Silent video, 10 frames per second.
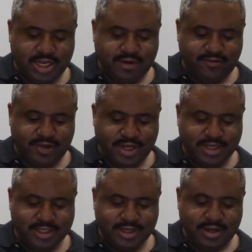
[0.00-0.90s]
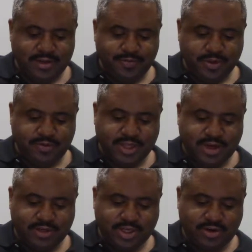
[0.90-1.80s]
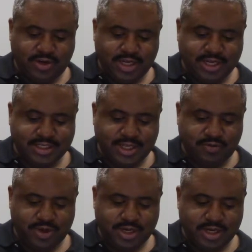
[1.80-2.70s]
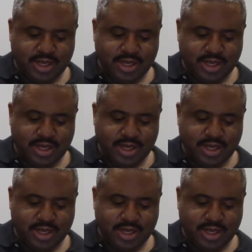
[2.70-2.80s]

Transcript: the head faced, without turning as they went.